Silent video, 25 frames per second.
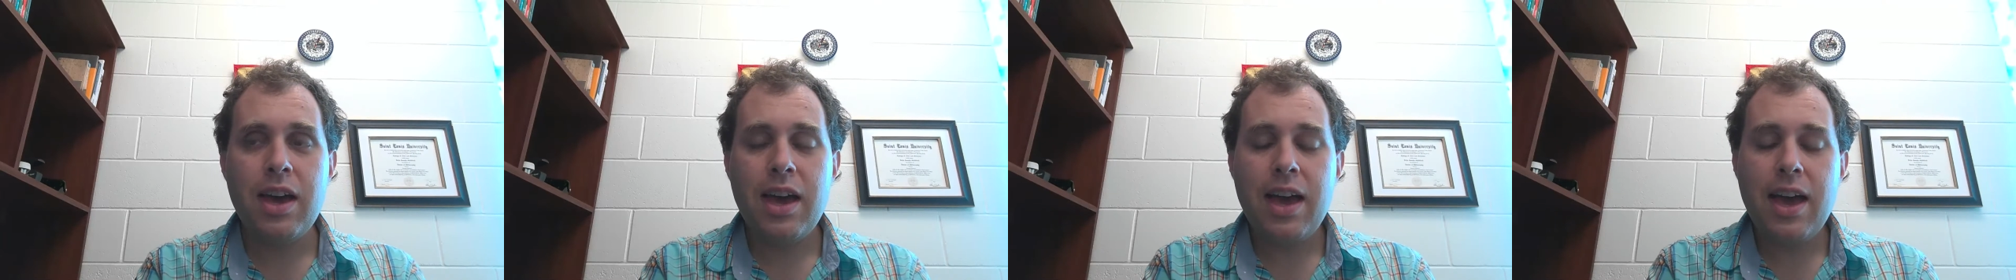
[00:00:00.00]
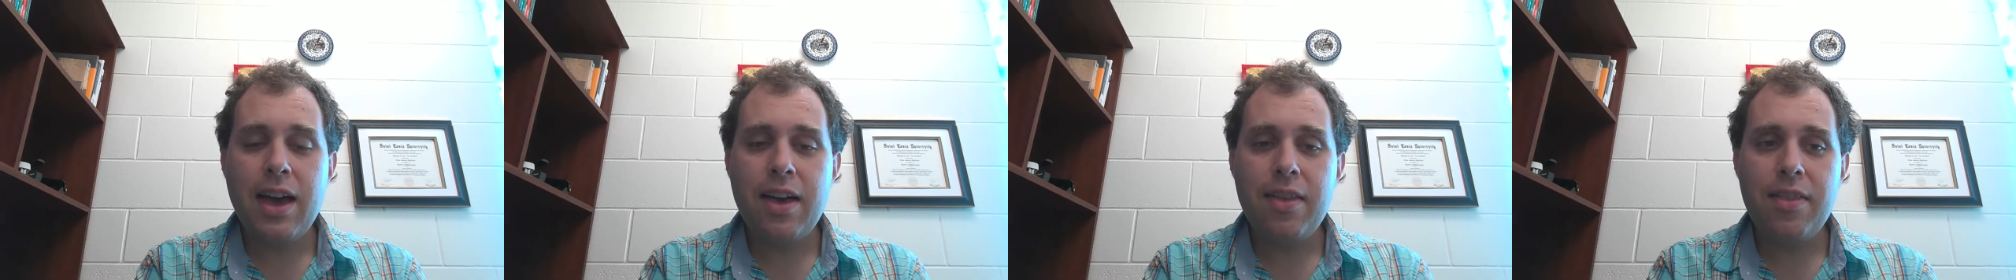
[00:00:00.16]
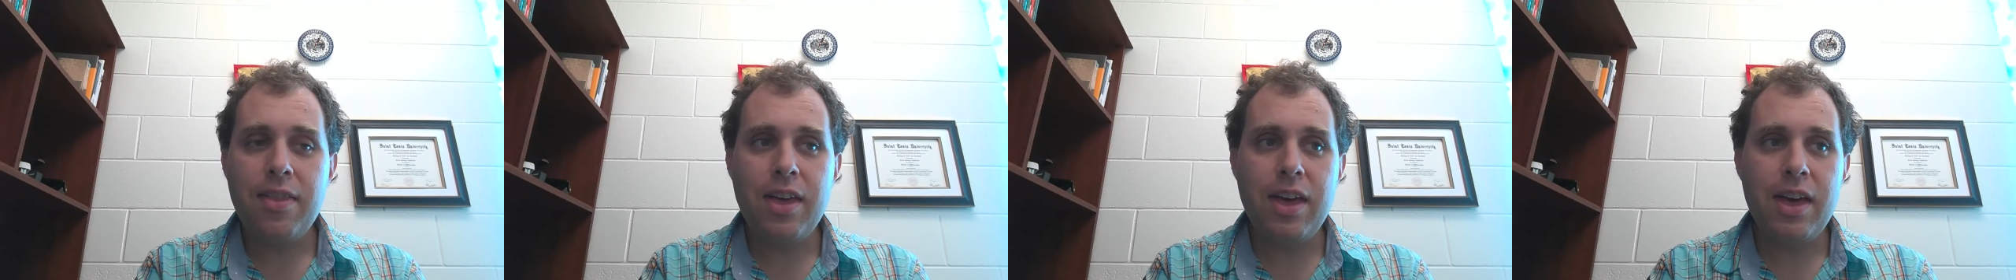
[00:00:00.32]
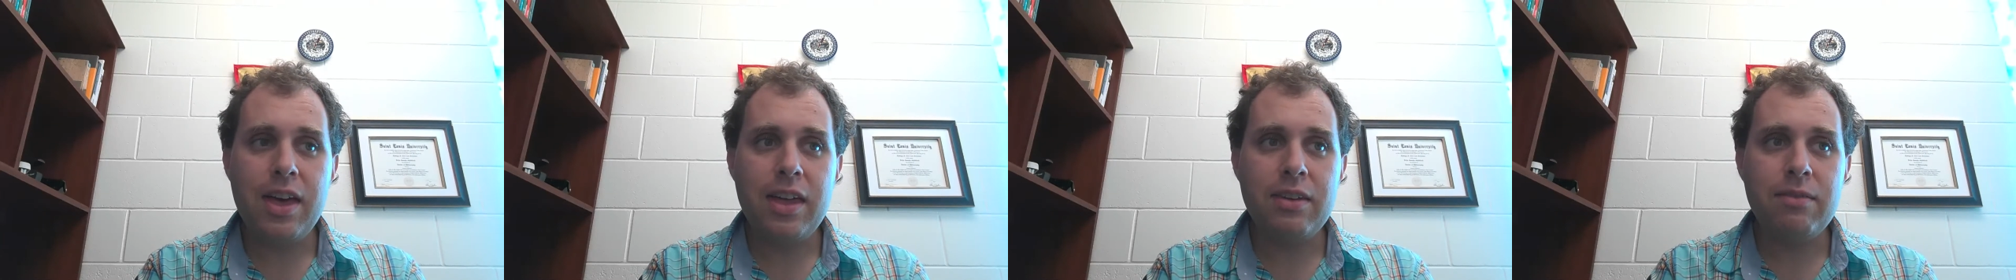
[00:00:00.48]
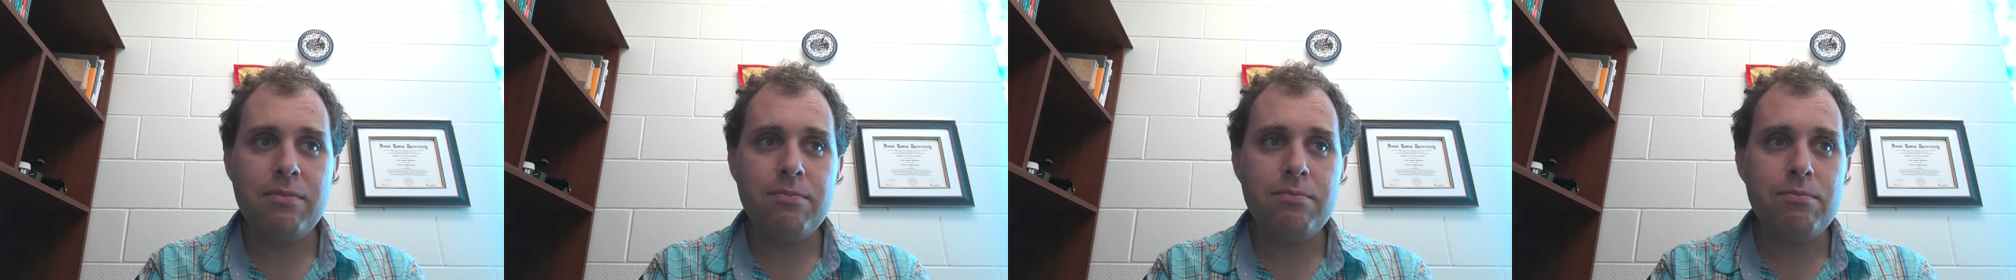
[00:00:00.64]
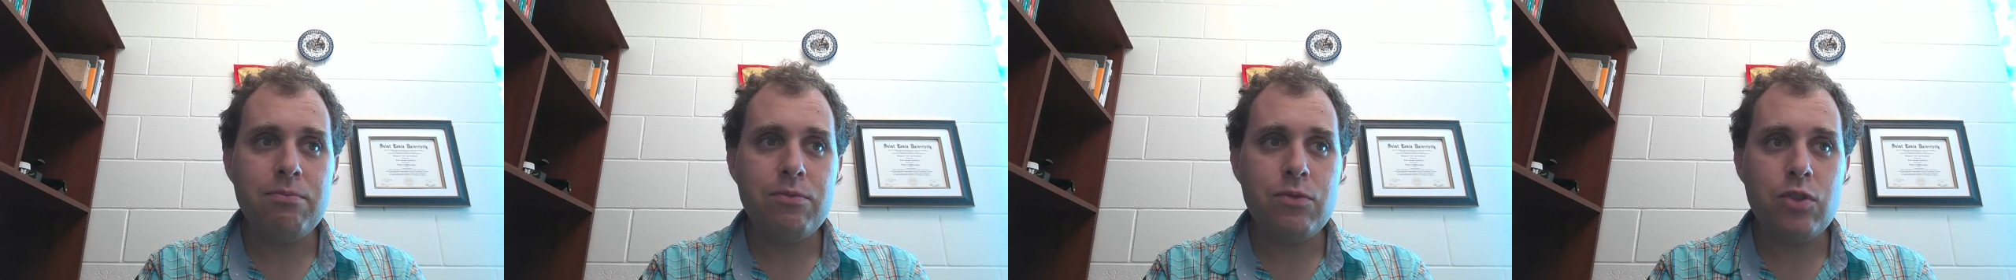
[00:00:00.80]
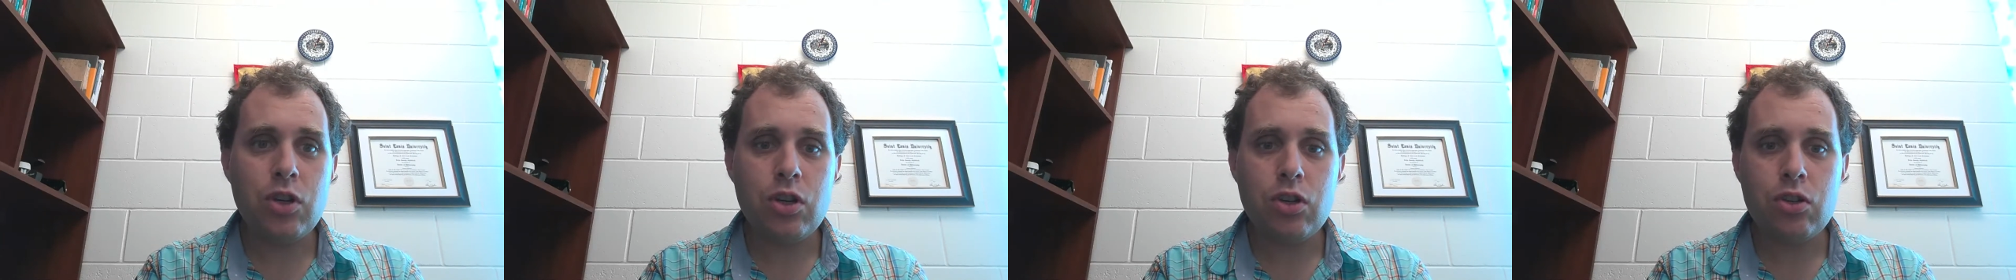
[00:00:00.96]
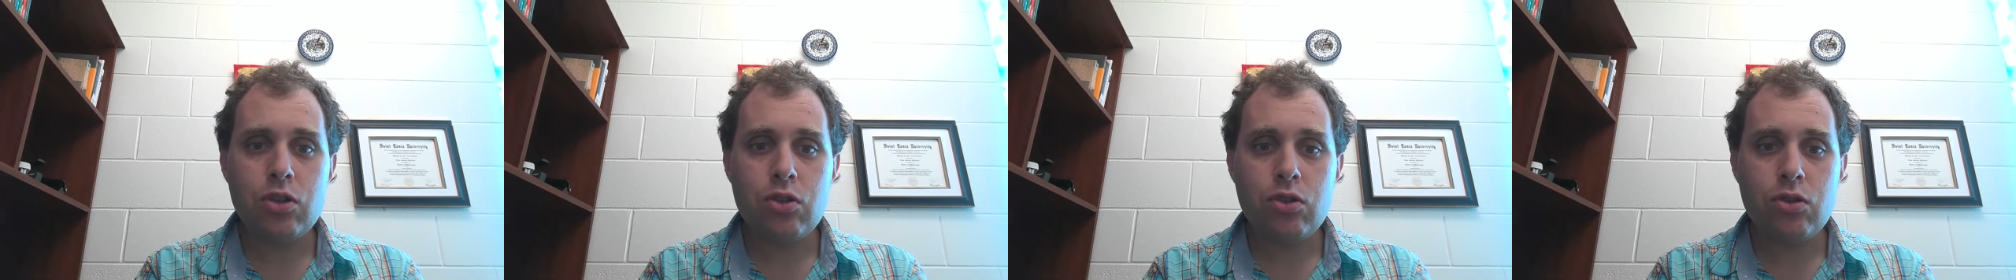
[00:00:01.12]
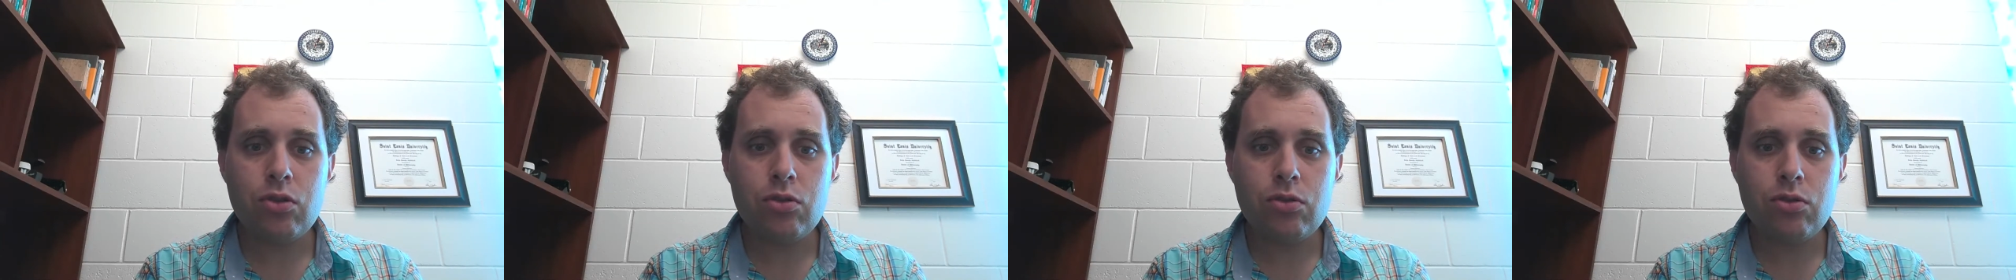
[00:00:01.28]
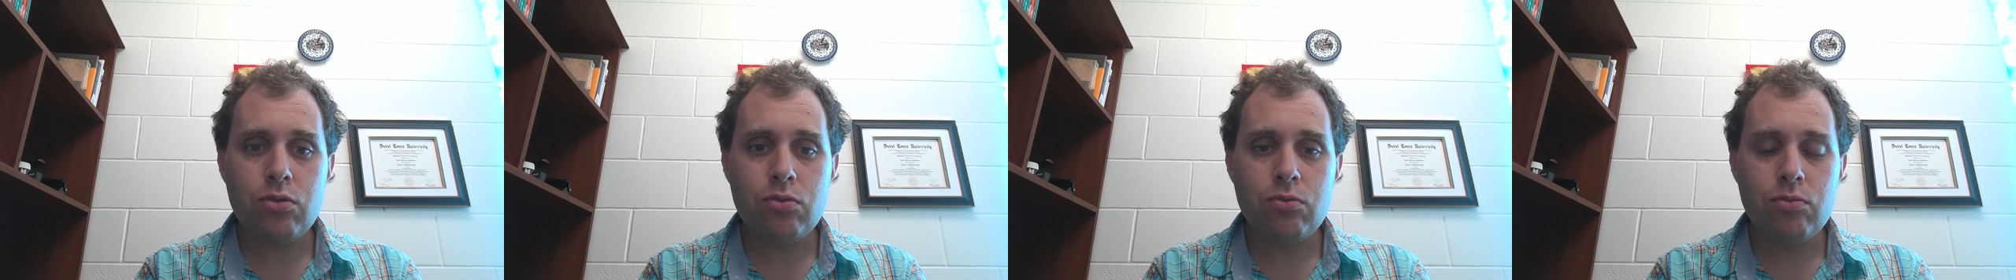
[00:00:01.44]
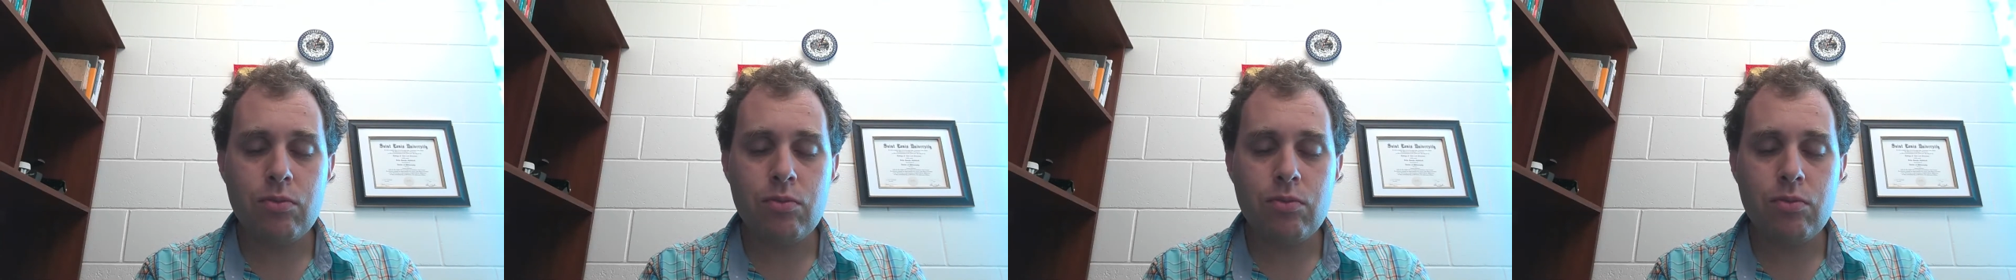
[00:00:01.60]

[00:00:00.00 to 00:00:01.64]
and then just